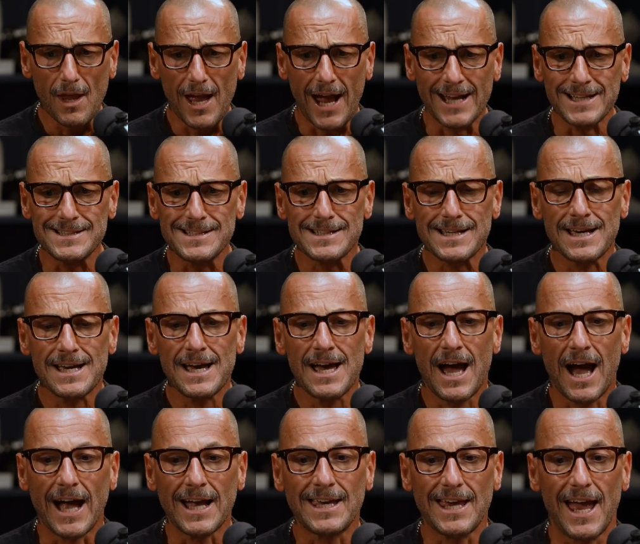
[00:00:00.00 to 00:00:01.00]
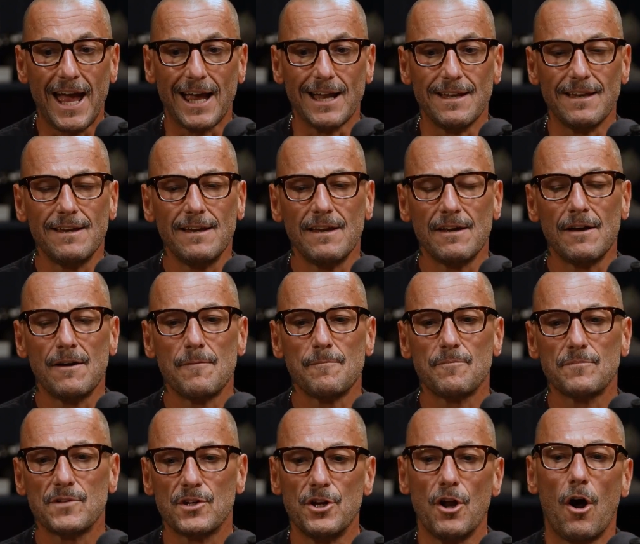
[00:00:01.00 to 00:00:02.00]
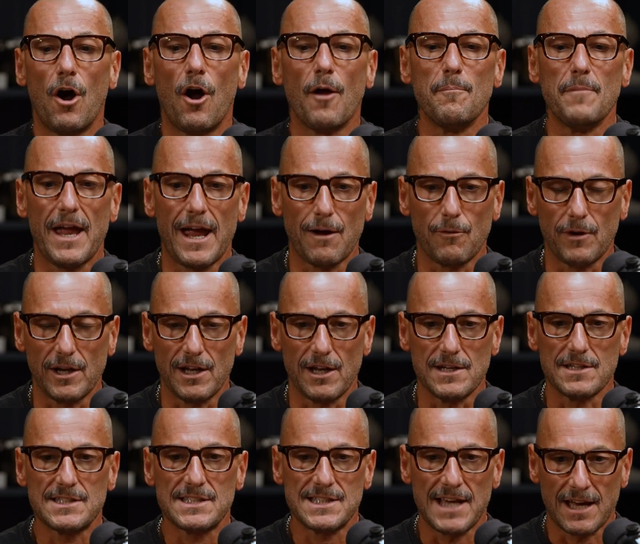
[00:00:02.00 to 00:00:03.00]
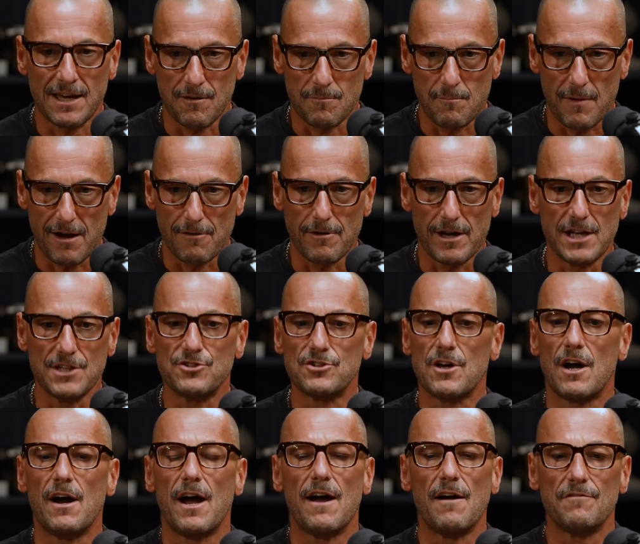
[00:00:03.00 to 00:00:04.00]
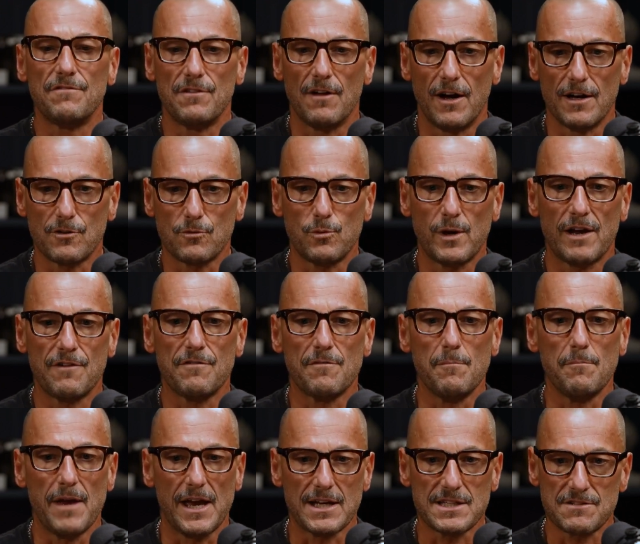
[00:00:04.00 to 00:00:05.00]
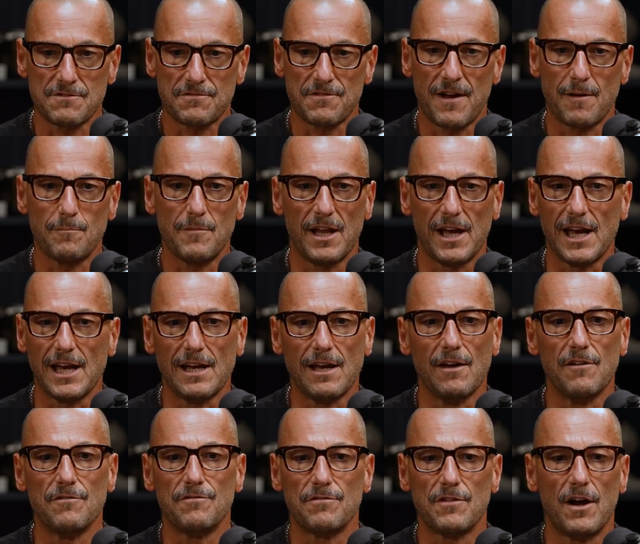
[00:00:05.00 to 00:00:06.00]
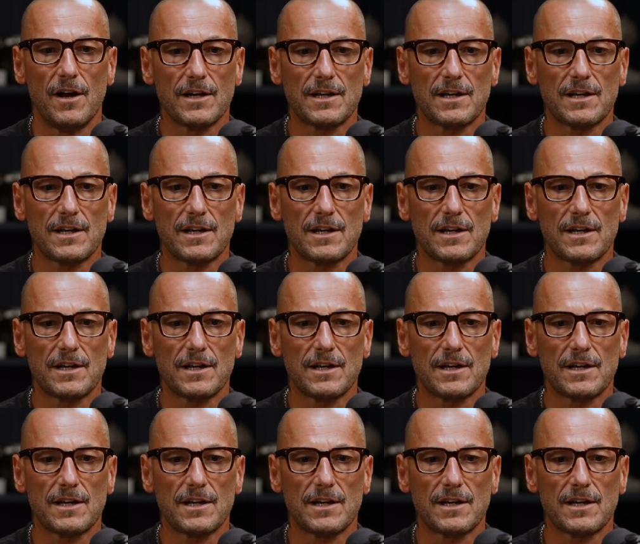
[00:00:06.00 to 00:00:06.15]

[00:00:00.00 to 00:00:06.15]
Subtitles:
And again, I'm now in a second marriage. We have a mixed family of